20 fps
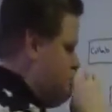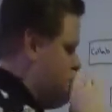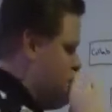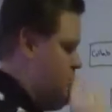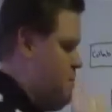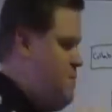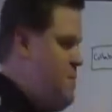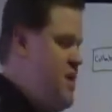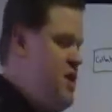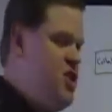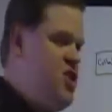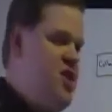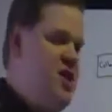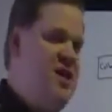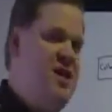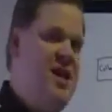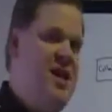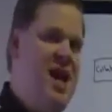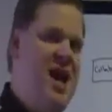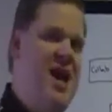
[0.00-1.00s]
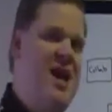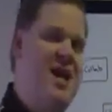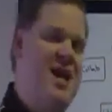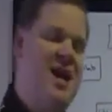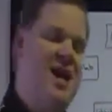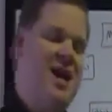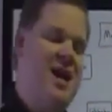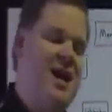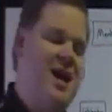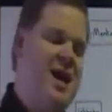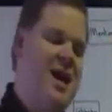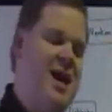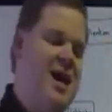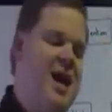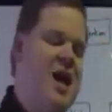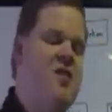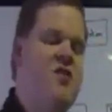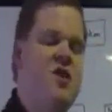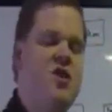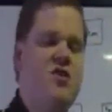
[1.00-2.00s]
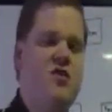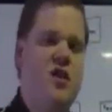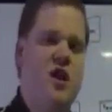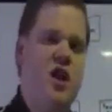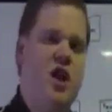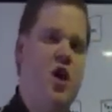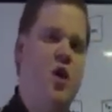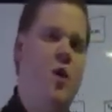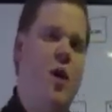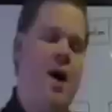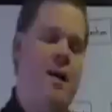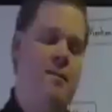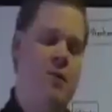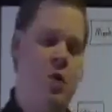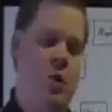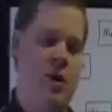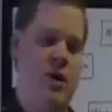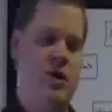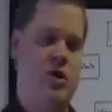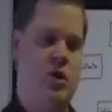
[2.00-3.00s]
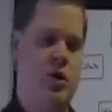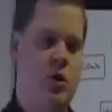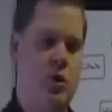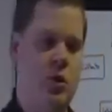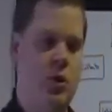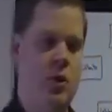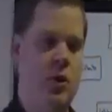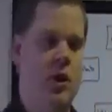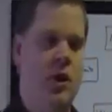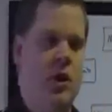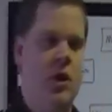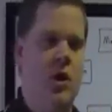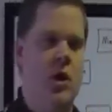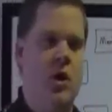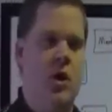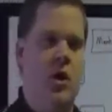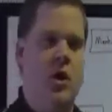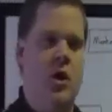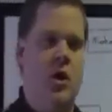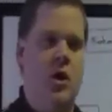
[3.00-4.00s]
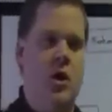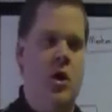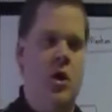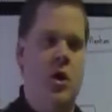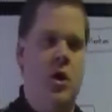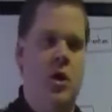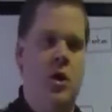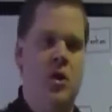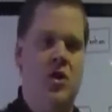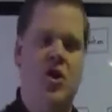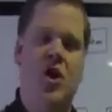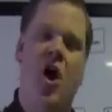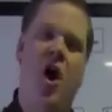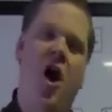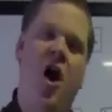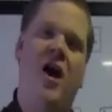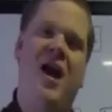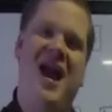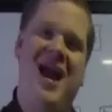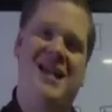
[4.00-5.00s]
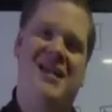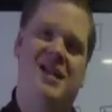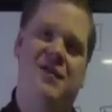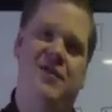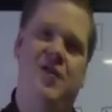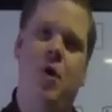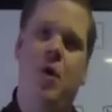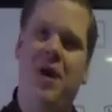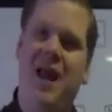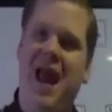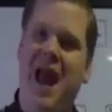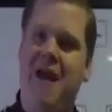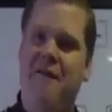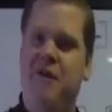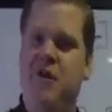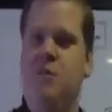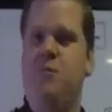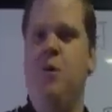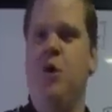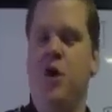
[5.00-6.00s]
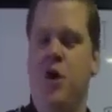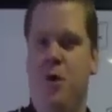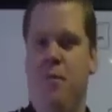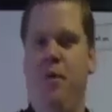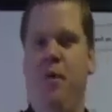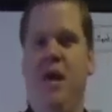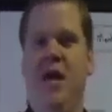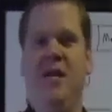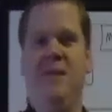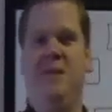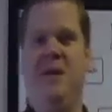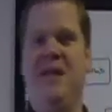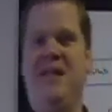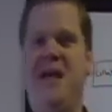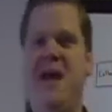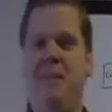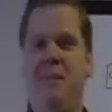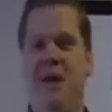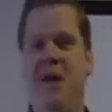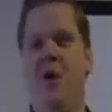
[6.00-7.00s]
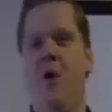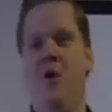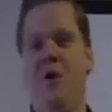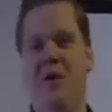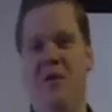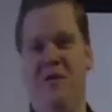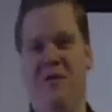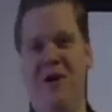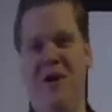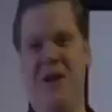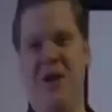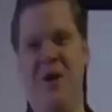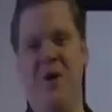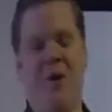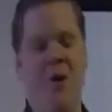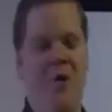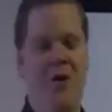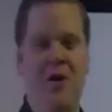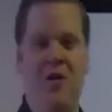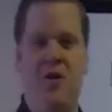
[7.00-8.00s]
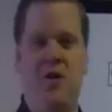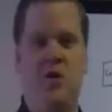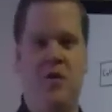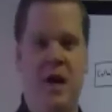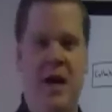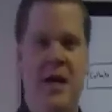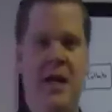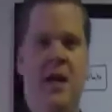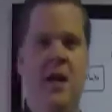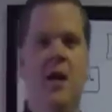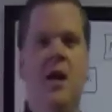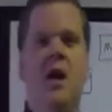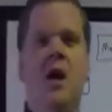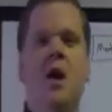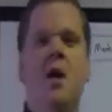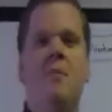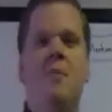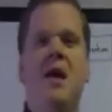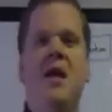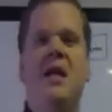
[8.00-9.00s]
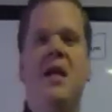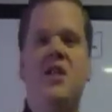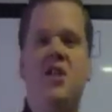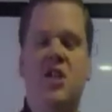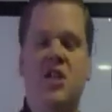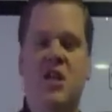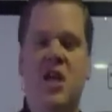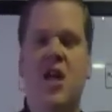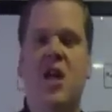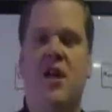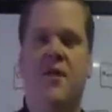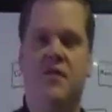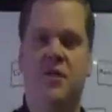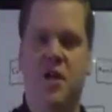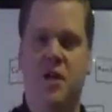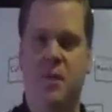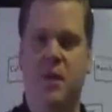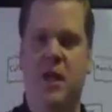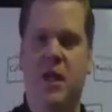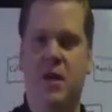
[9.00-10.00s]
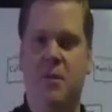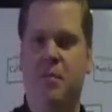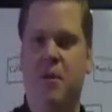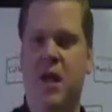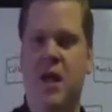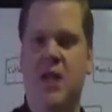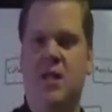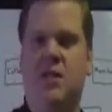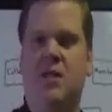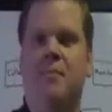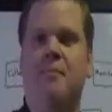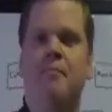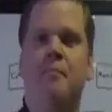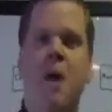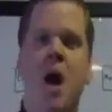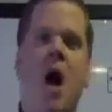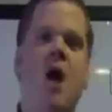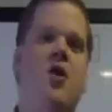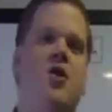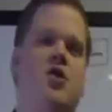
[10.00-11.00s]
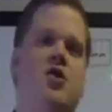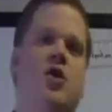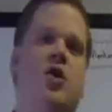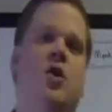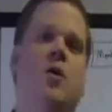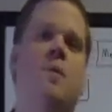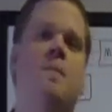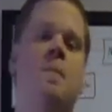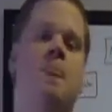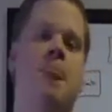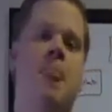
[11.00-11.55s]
The mention in this video, I'm going to talk as if you already have this put into place, because that'd be a whole other video, a whole other training. But let's just say you have something in place to monitor